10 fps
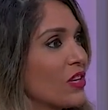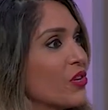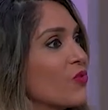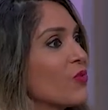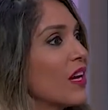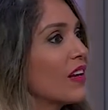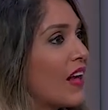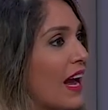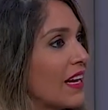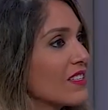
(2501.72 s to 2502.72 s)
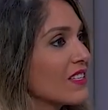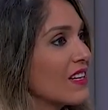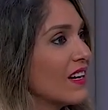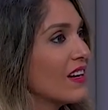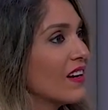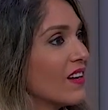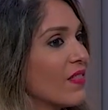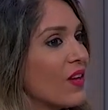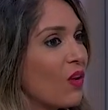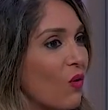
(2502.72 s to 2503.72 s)
When you realize
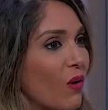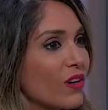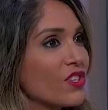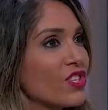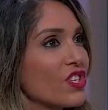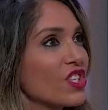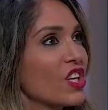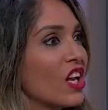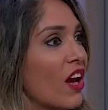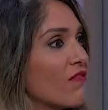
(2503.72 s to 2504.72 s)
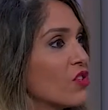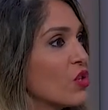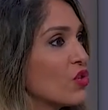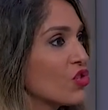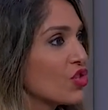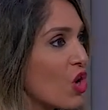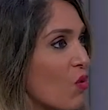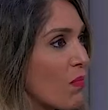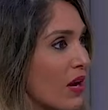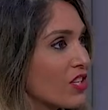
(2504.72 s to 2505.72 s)
the Lord just loved you so
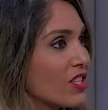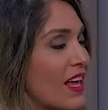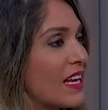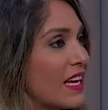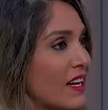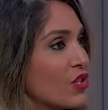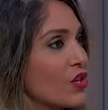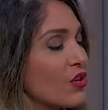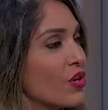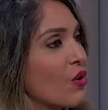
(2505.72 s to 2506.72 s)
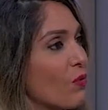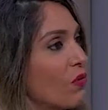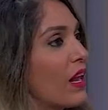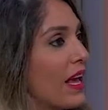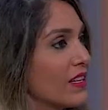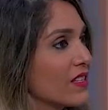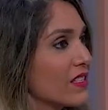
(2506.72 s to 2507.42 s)
much that yes. he took your place.